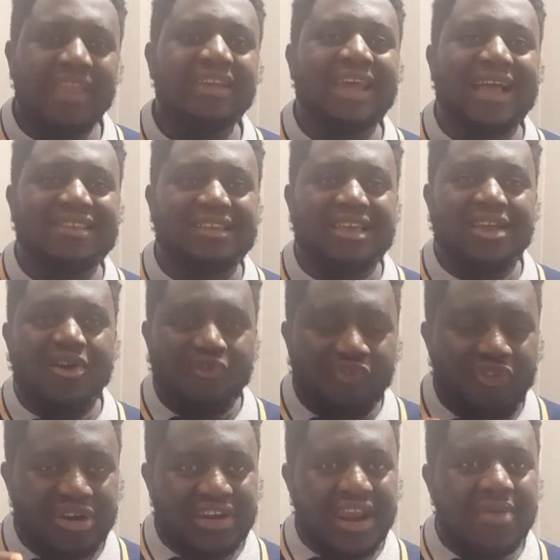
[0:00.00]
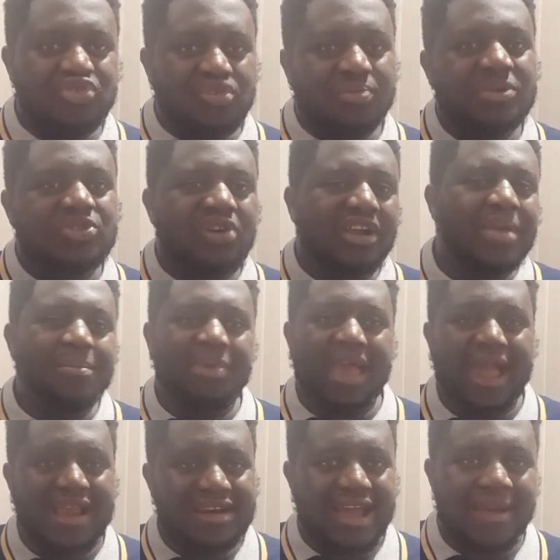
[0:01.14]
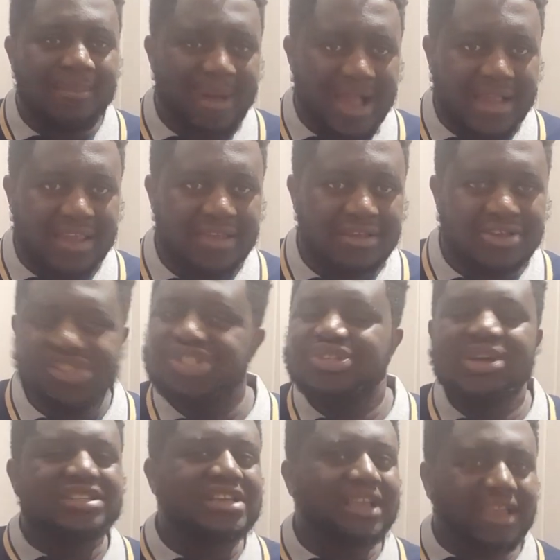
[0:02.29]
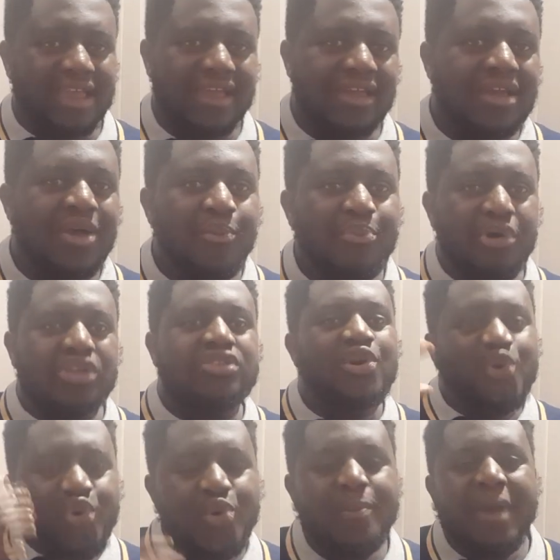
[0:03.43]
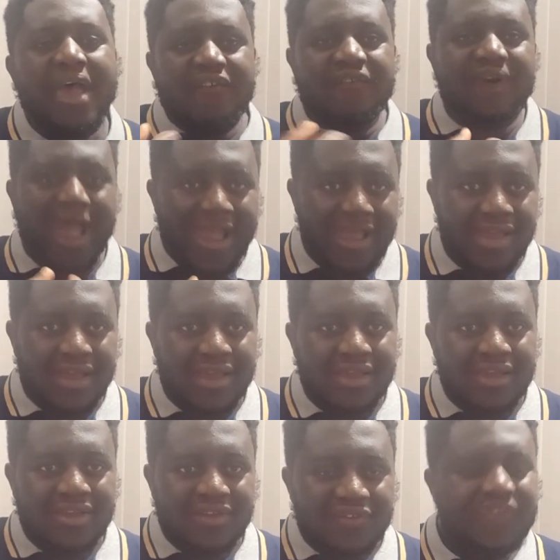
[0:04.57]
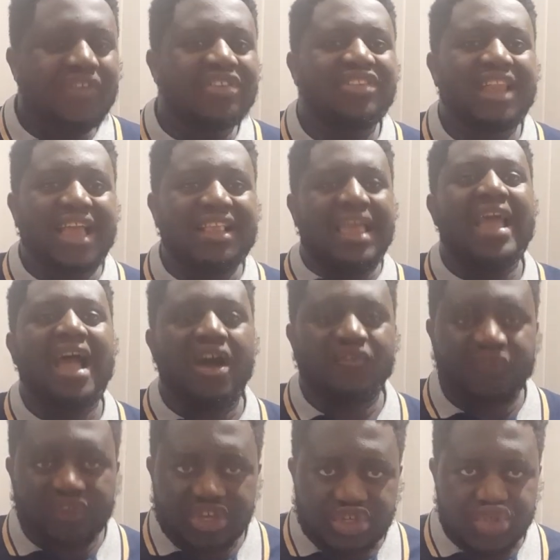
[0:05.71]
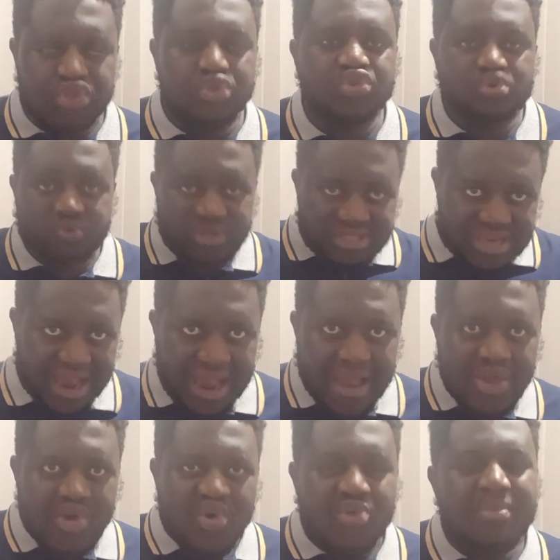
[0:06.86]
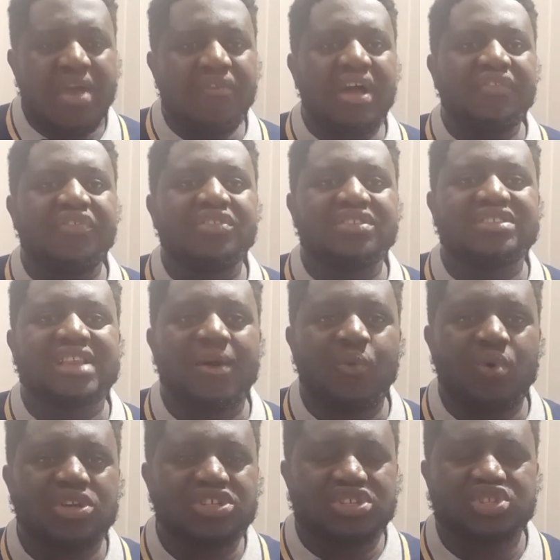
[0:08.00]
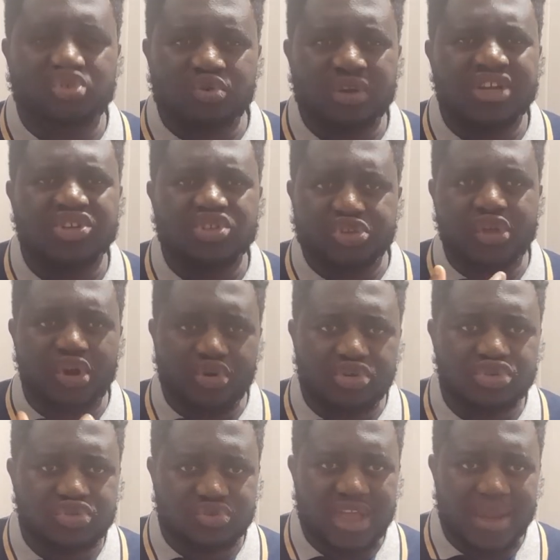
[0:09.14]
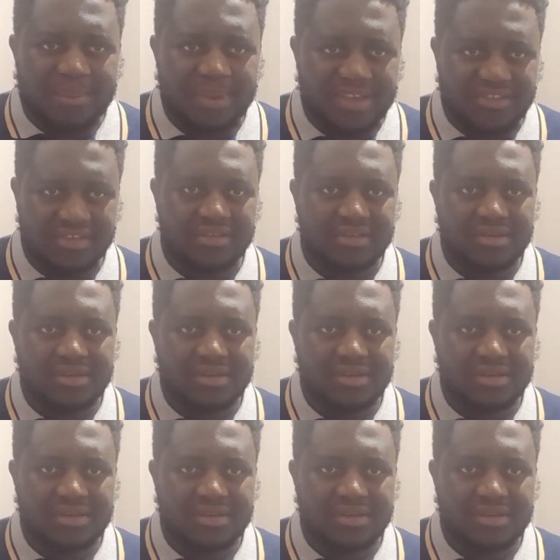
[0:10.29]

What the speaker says: That for them to be talking behind her back, she doesn't care. But whomever feels like they have issues with her, whomever feels like what she's doing is not good to that person,